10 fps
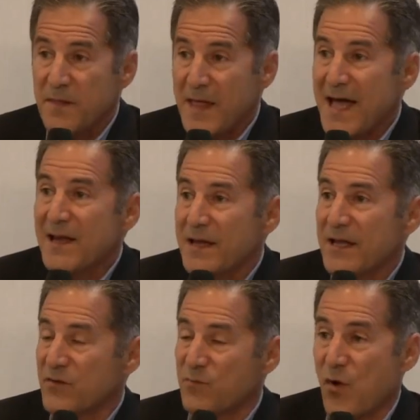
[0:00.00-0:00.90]
That
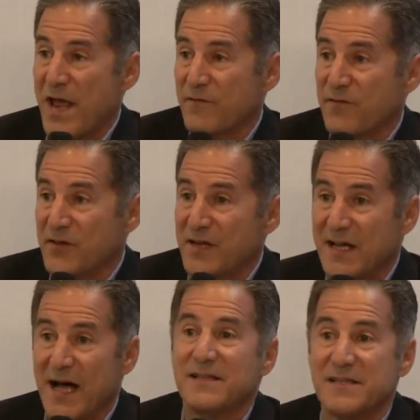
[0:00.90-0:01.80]
is brand-funded
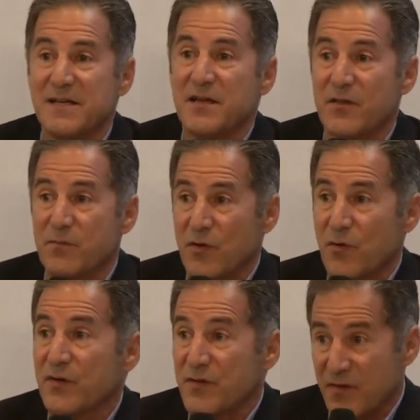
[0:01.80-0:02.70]
content in the
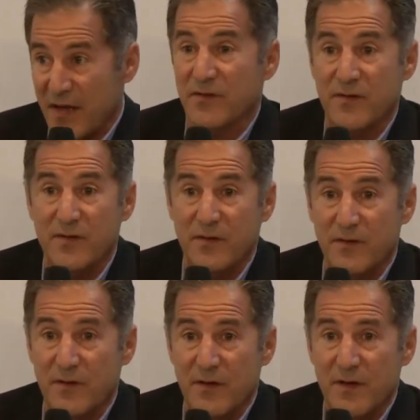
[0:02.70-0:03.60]
purest sense.
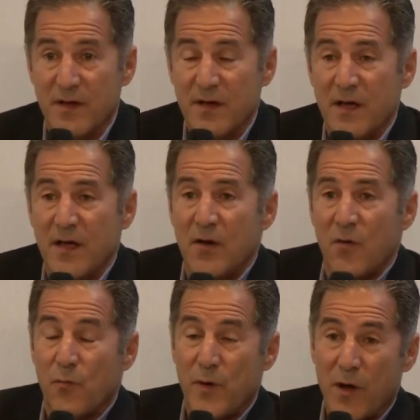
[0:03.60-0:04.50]

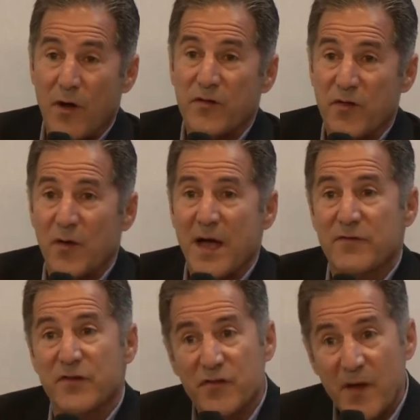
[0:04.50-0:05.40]
We also have
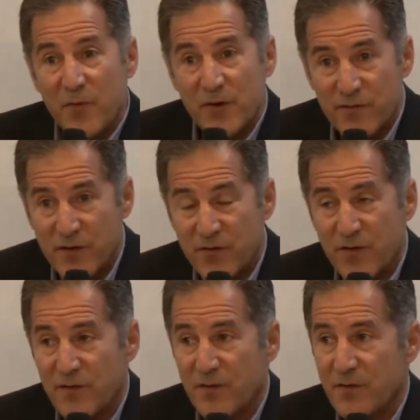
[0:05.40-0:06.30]
a separate
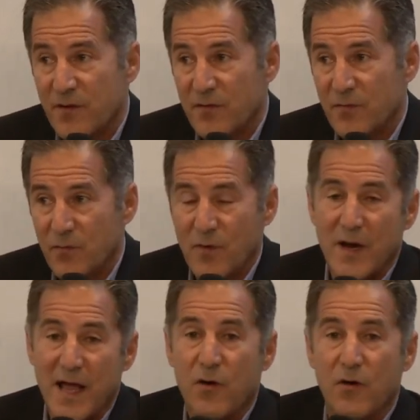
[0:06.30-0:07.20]
division, what
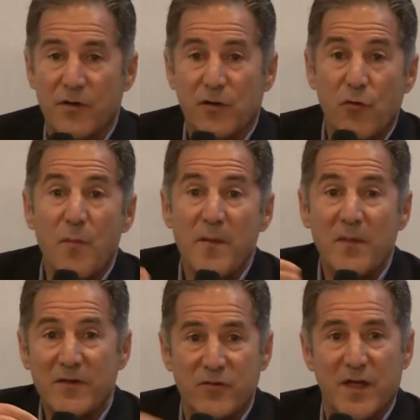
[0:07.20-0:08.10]
I call the GroupM
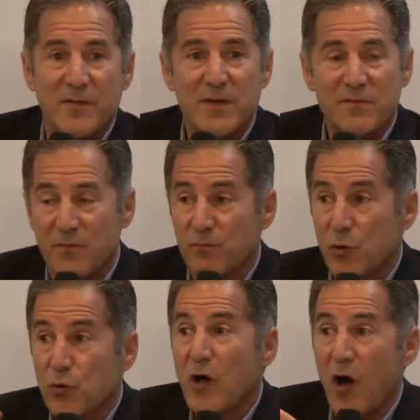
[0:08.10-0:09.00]
Entertainment
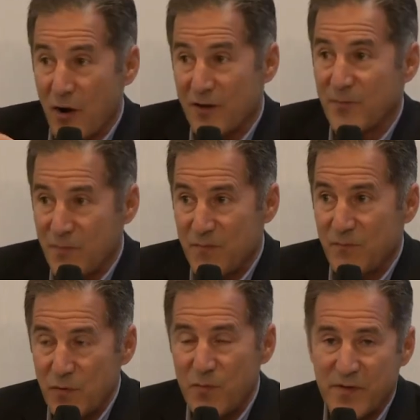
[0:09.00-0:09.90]
Blue Card, the
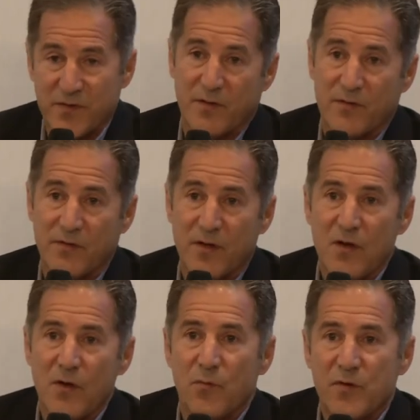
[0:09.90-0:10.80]
blue business,
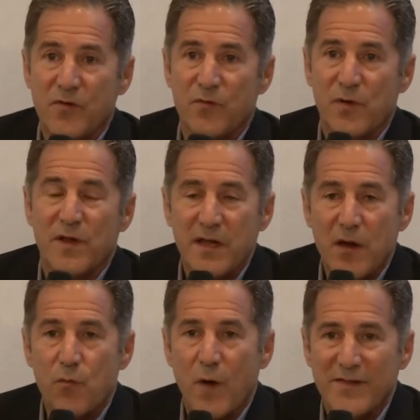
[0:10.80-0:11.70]
which is really a
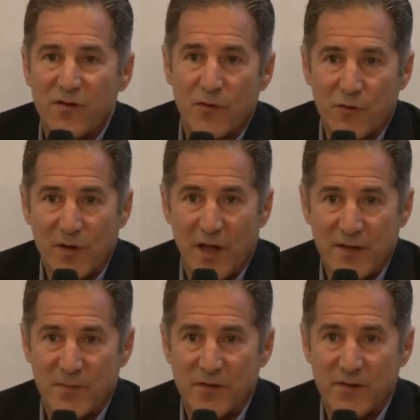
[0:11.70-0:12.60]
rights holder
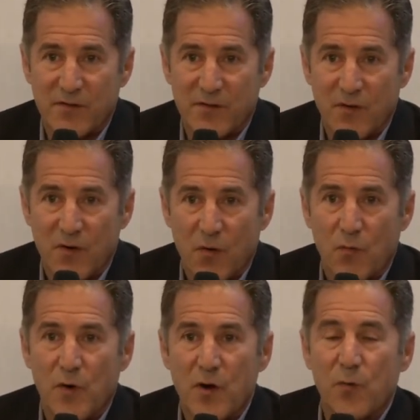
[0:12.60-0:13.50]
aligned business,
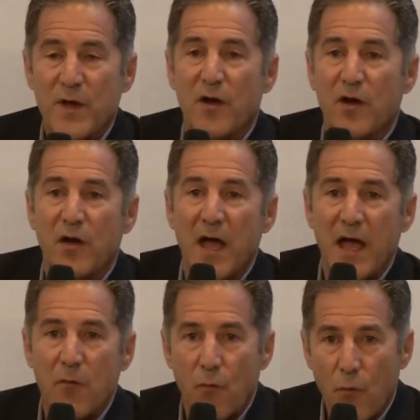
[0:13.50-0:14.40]
where we are
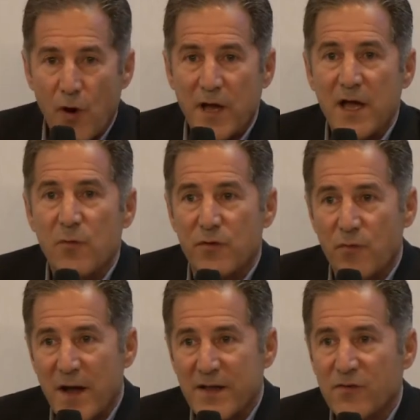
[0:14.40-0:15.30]
working with
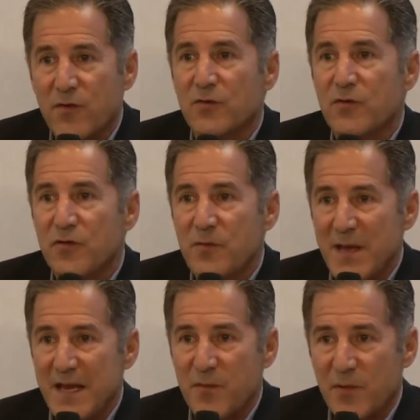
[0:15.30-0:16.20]
rights holders and
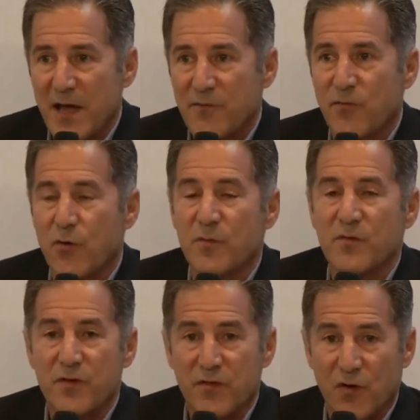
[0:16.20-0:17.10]
media
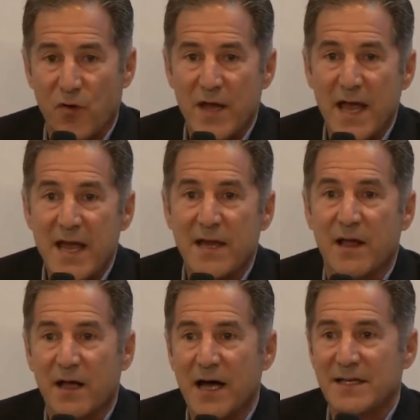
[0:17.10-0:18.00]
platforms to create
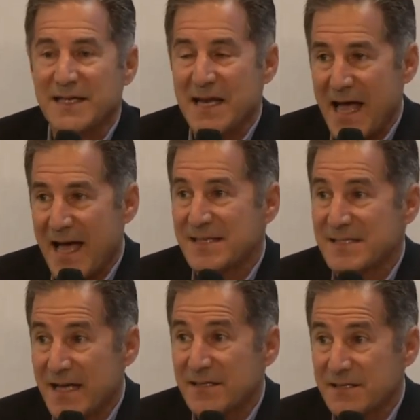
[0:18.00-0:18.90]
content
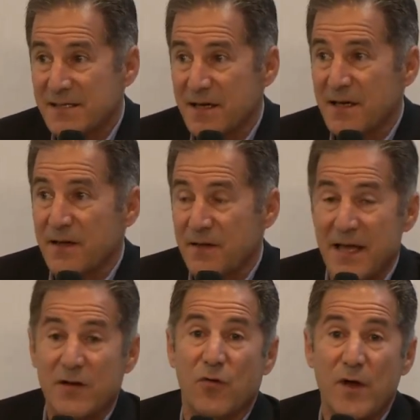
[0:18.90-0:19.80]
assets
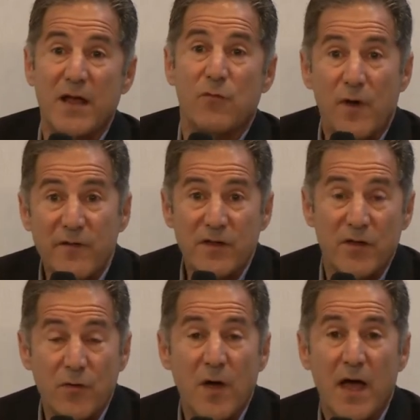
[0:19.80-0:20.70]
that create
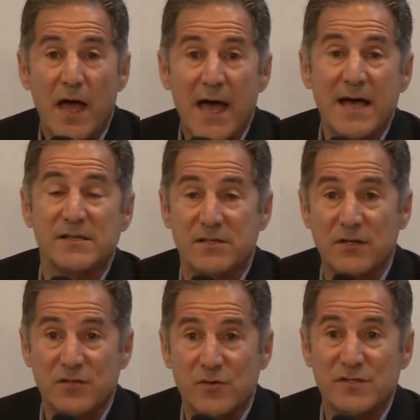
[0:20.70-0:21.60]
revenue as a
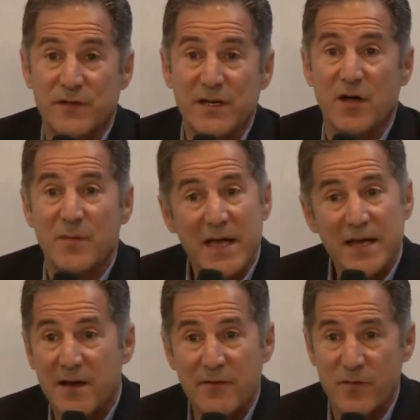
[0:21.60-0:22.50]
source of income in
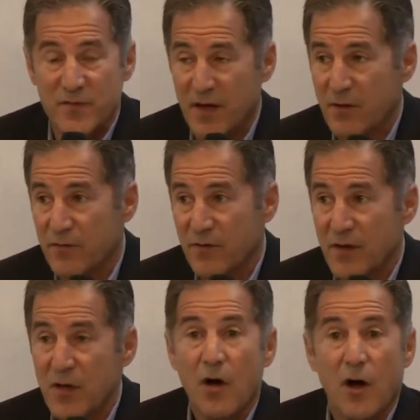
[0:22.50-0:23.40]
and of themselves.
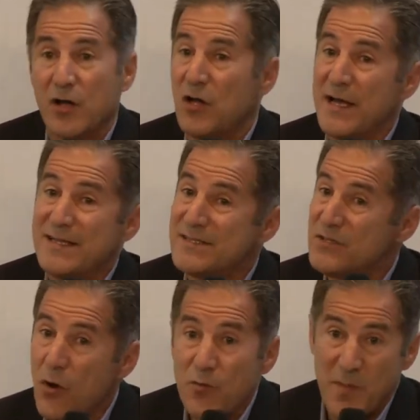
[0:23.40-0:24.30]
Our clients
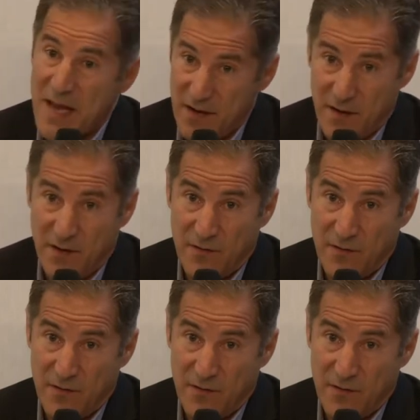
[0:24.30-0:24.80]
don't pay